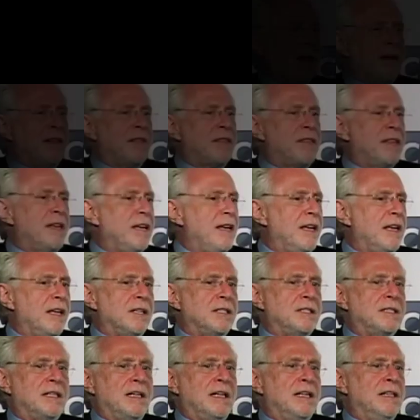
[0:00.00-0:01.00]
And the thing
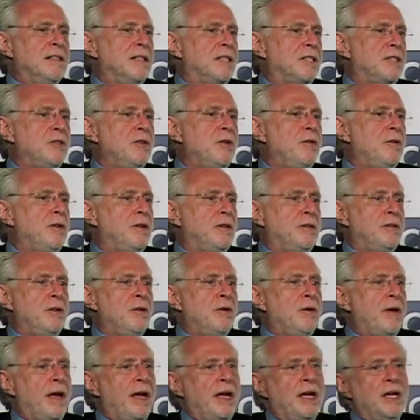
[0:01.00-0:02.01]
is, in this
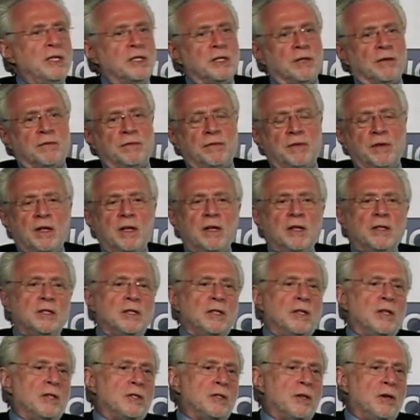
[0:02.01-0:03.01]
new age of
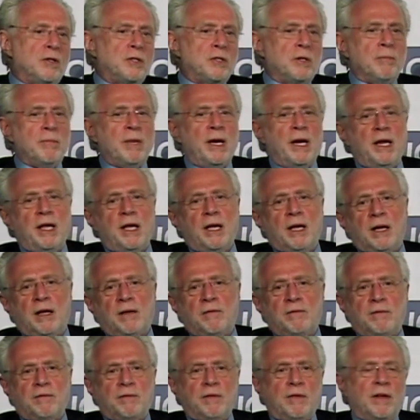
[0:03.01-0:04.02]
social
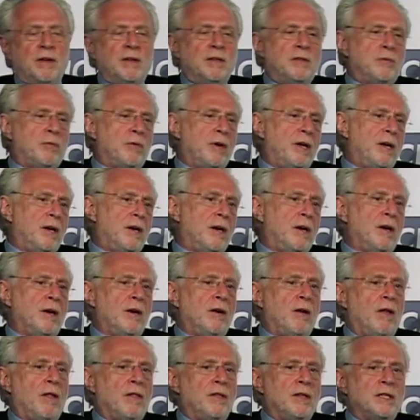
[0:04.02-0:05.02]
media and Twitter
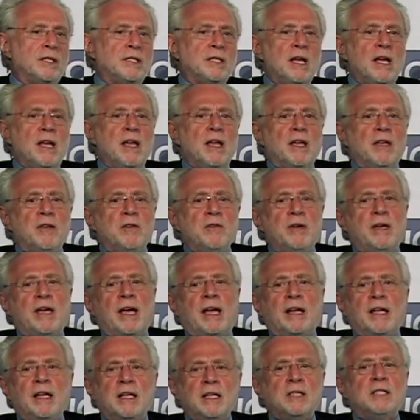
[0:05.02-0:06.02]
and all this, you
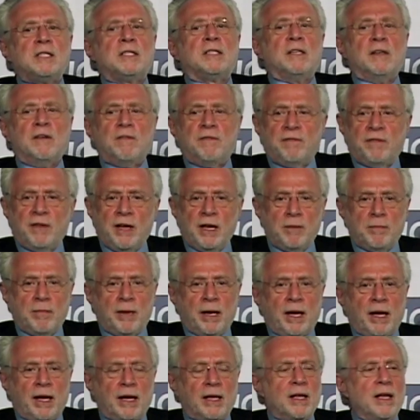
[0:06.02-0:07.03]
get instant
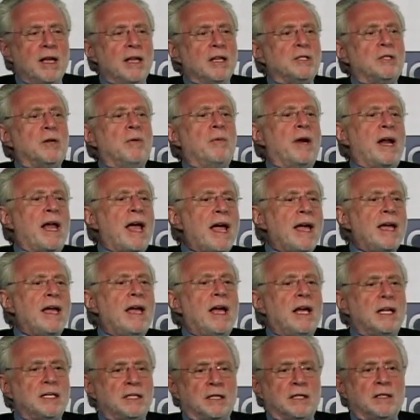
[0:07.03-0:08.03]
feedback. So when I
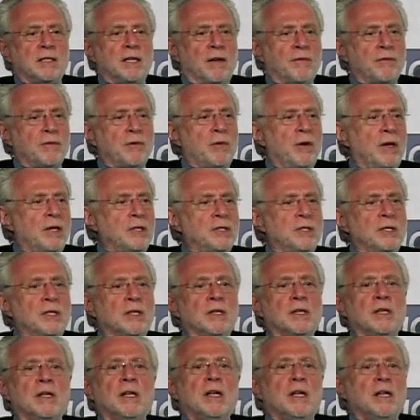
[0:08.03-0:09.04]
ask a tough
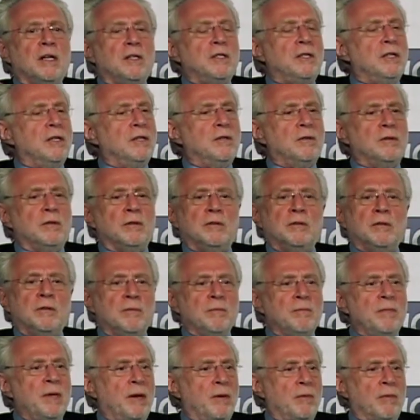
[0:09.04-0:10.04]
question to
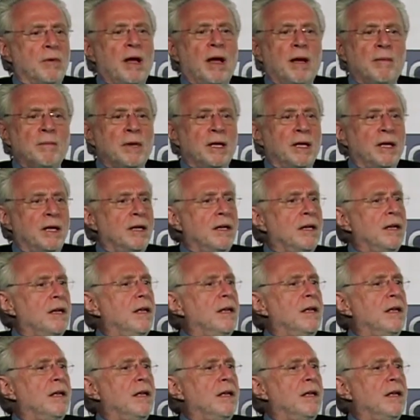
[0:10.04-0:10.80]
Mitt Romney,